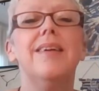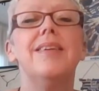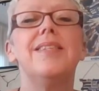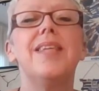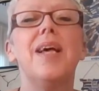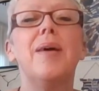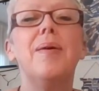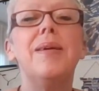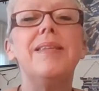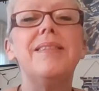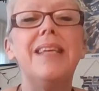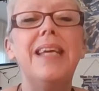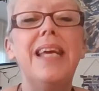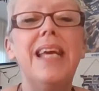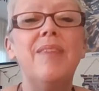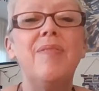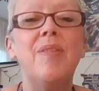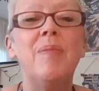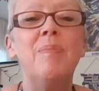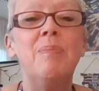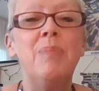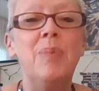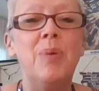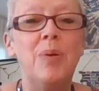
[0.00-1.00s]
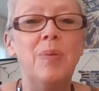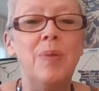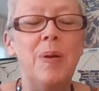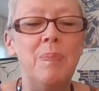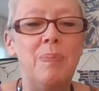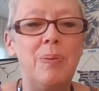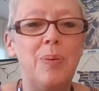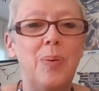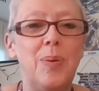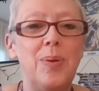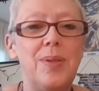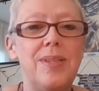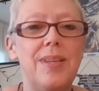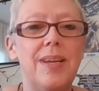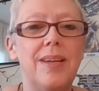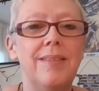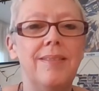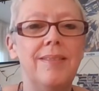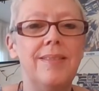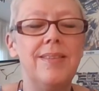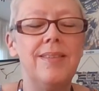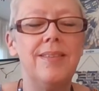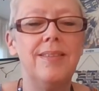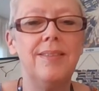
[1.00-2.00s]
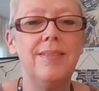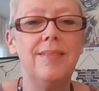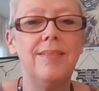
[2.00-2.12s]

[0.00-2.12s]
So it's even more important,